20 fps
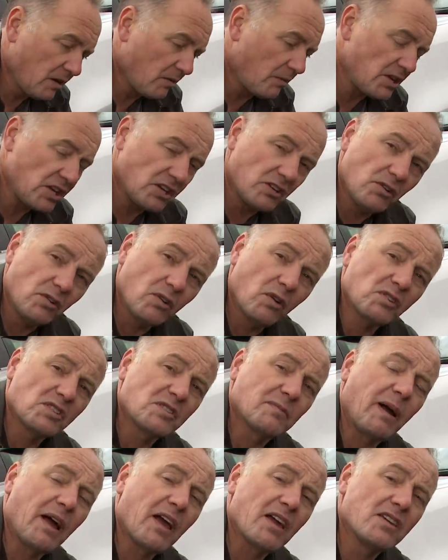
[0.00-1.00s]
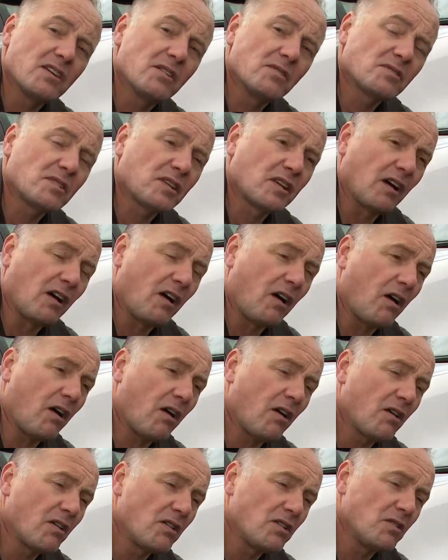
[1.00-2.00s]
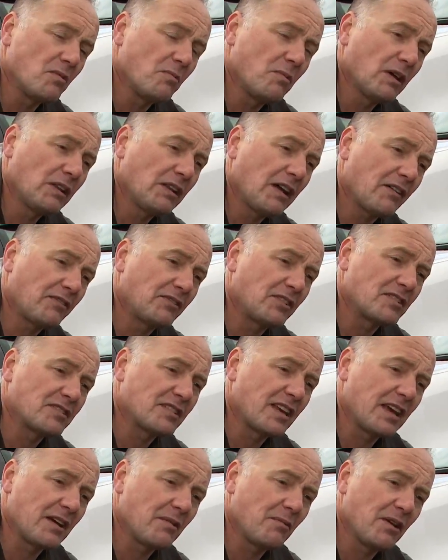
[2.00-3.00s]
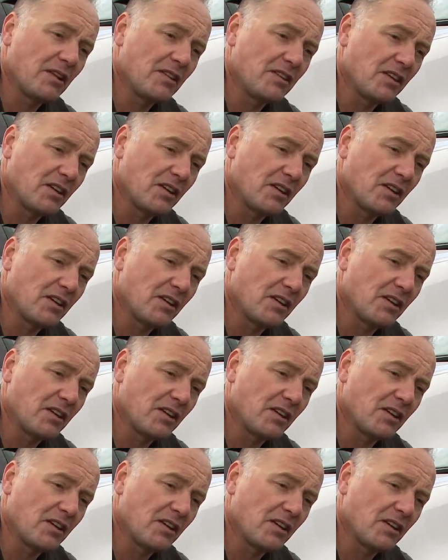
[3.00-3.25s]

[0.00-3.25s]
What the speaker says: when you do go to buy a used car, you will have to take with